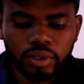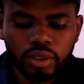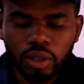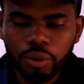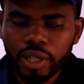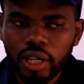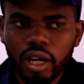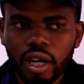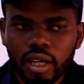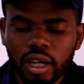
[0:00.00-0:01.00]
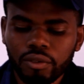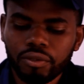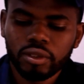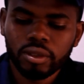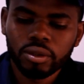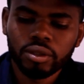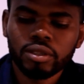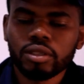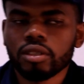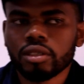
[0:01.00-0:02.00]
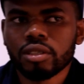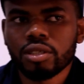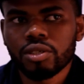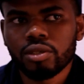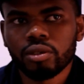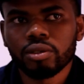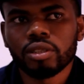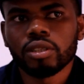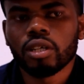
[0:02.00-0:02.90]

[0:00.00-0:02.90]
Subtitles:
where I have got this thought,